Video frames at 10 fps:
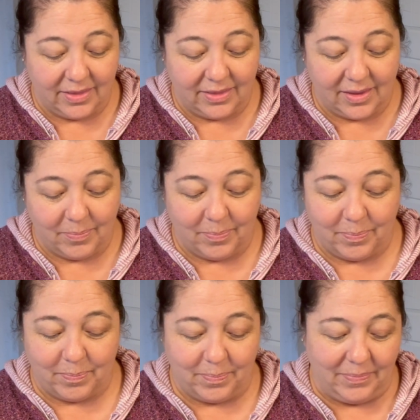the
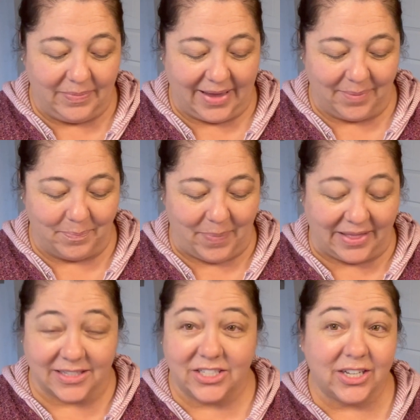
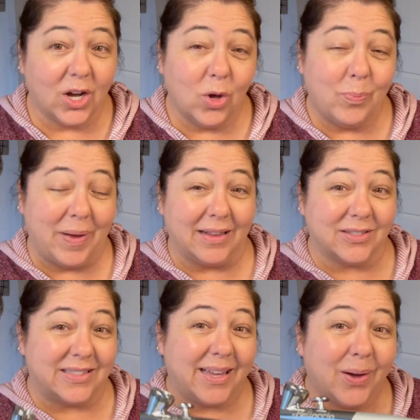Belloccio,
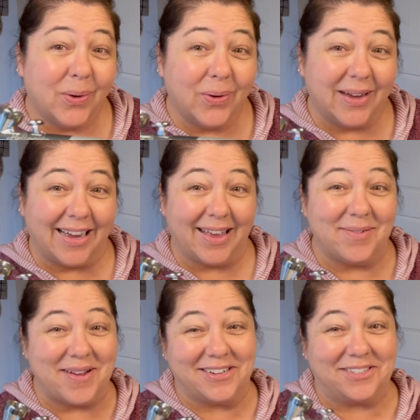I'm
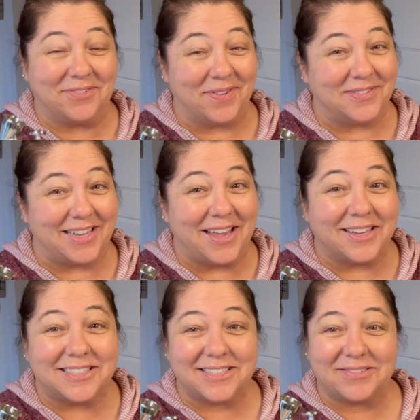not sure if I'm saying
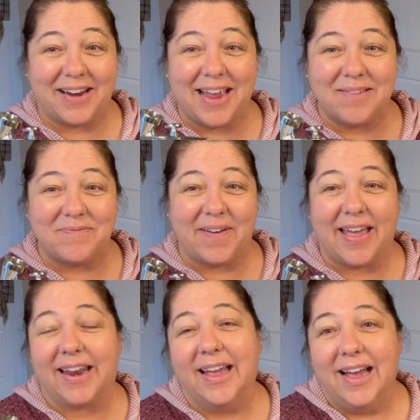it just right, but
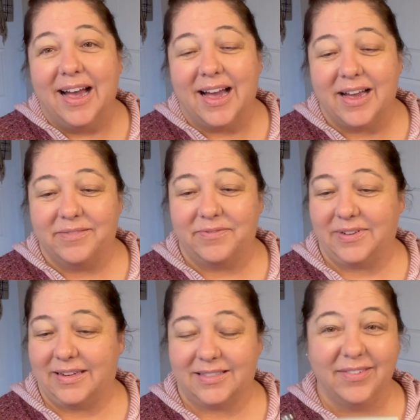
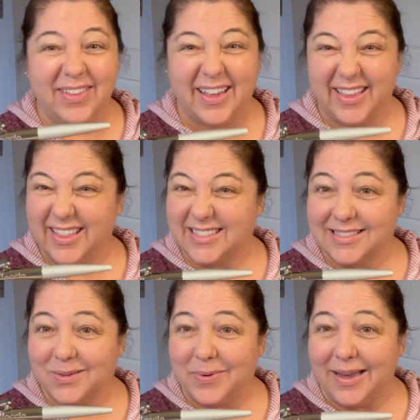definitely I think this is
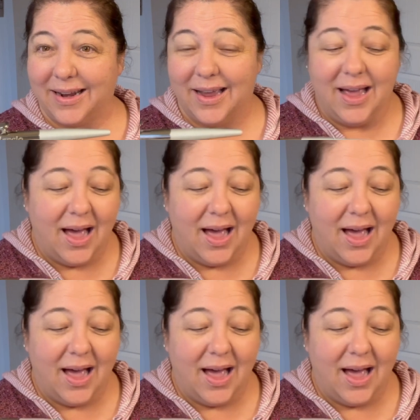a win.